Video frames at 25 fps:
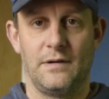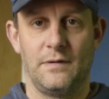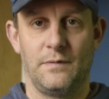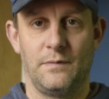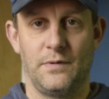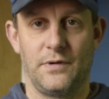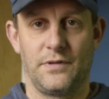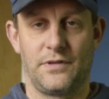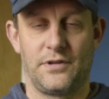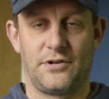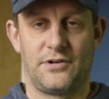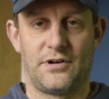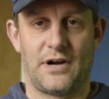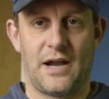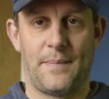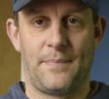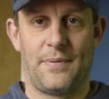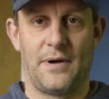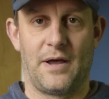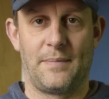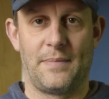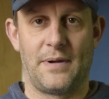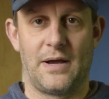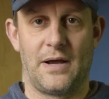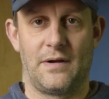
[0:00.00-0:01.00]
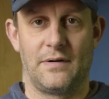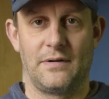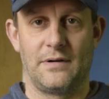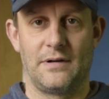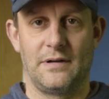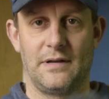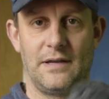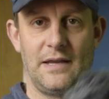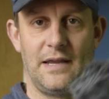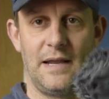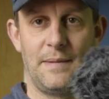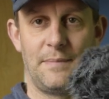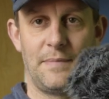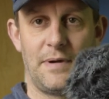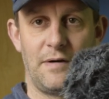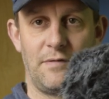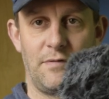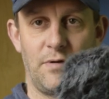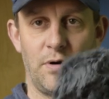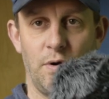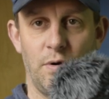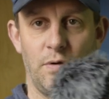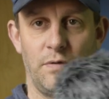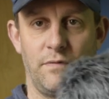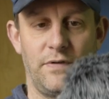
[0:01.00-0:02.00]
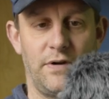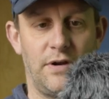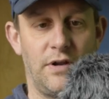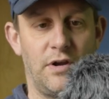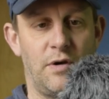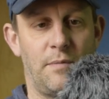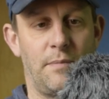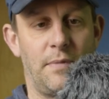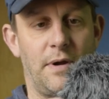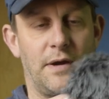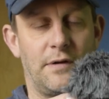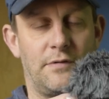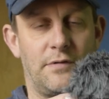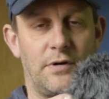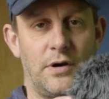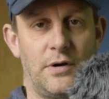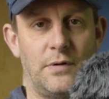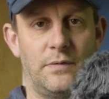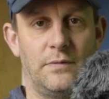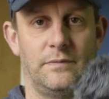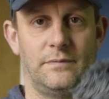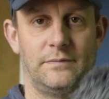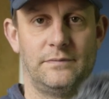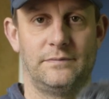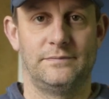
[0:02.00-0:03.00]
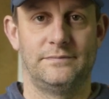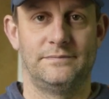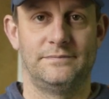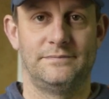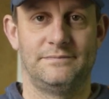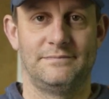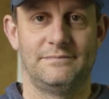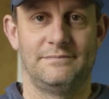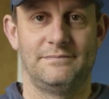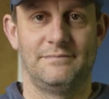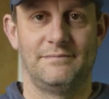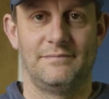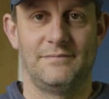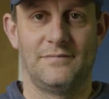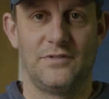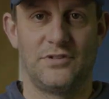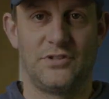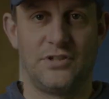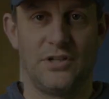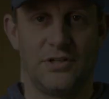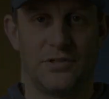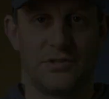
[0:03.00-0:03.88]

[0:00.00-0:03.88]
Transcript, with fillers: with the tripod mount and my Rode VideoMicro. See